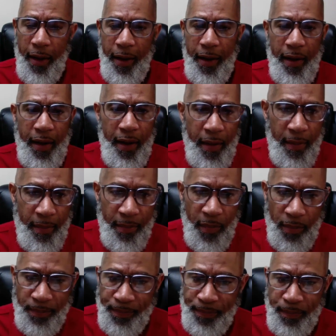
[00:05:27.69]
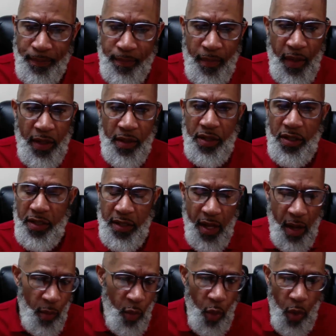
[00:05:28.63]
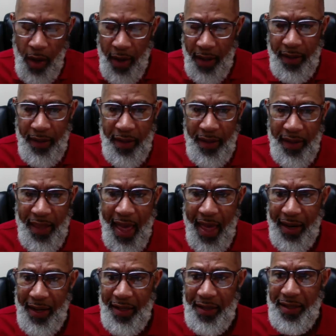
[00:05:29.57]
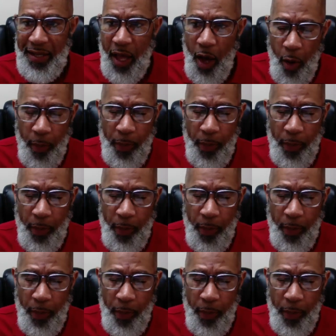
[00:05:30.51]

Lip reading: um, someone that is